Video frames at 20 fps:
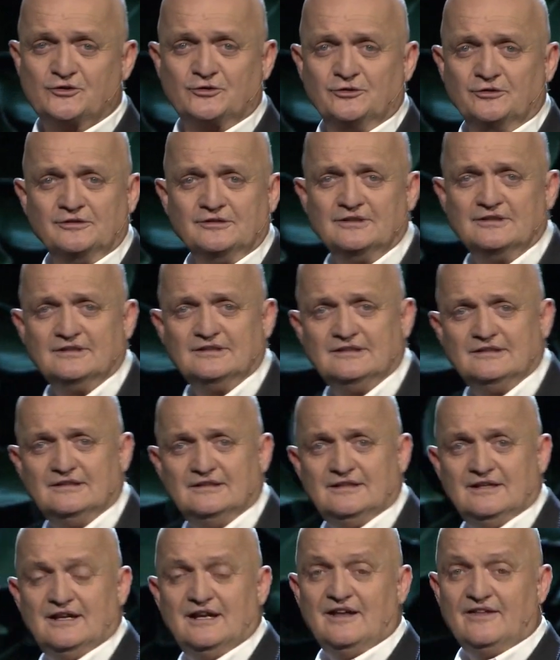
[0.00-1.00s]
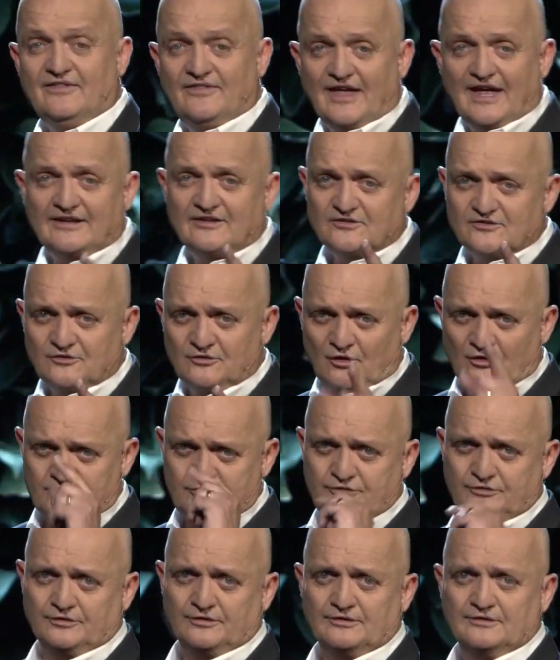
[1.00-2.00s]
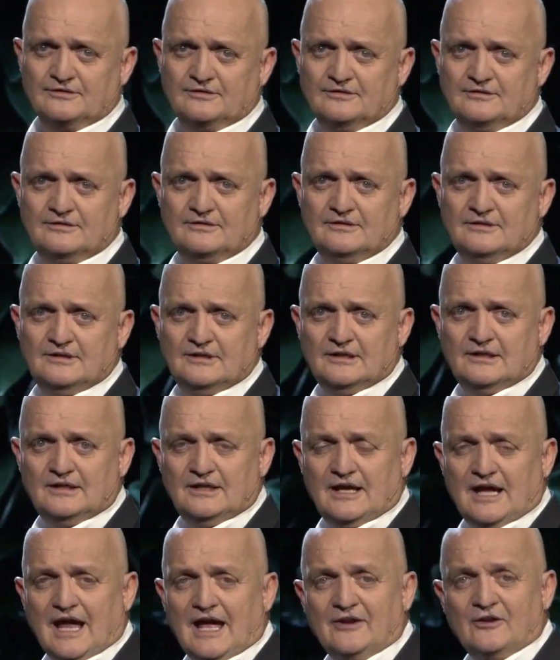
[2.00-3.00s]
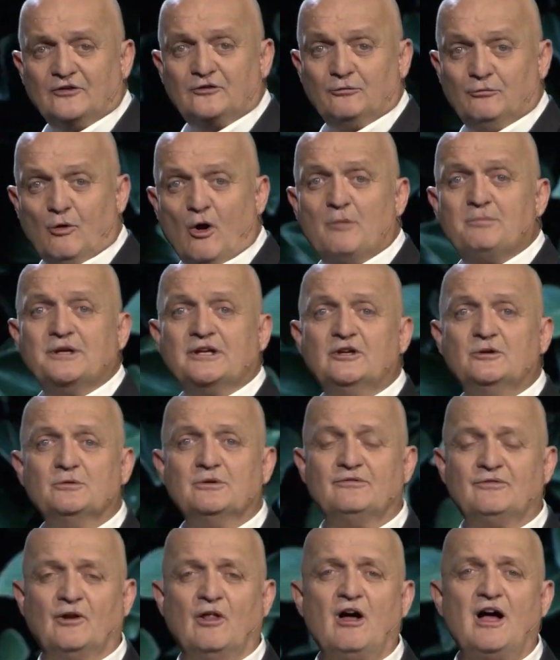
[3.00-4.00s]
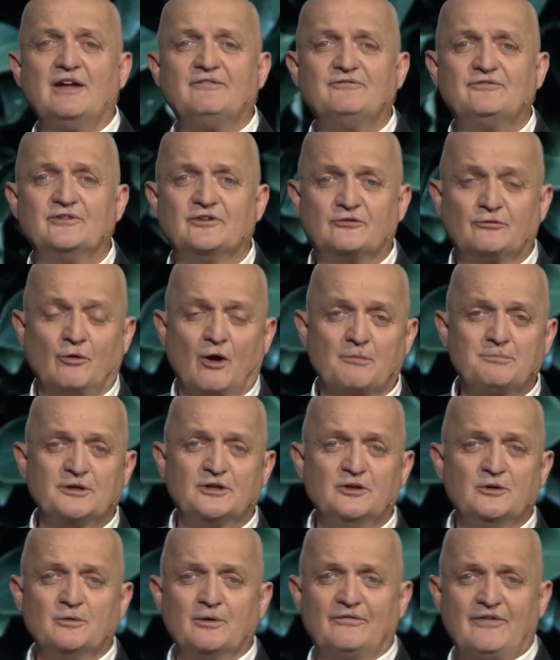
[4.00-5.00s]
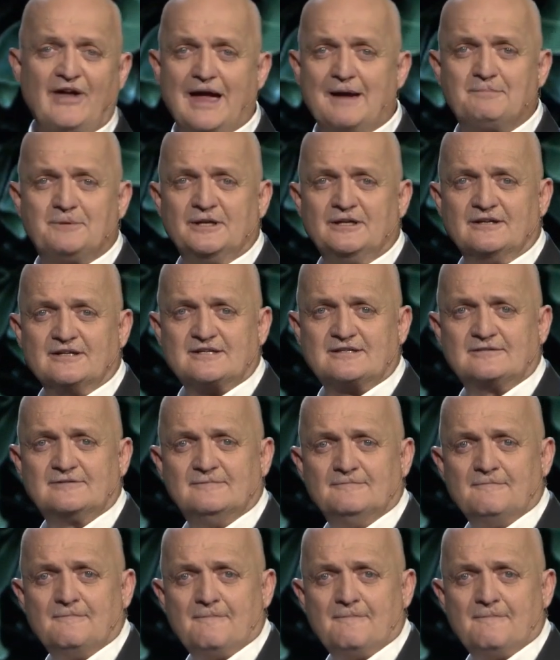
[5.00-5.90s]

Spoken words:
true. That is not true. And it's robbing you of life. It's robbing you of happiness.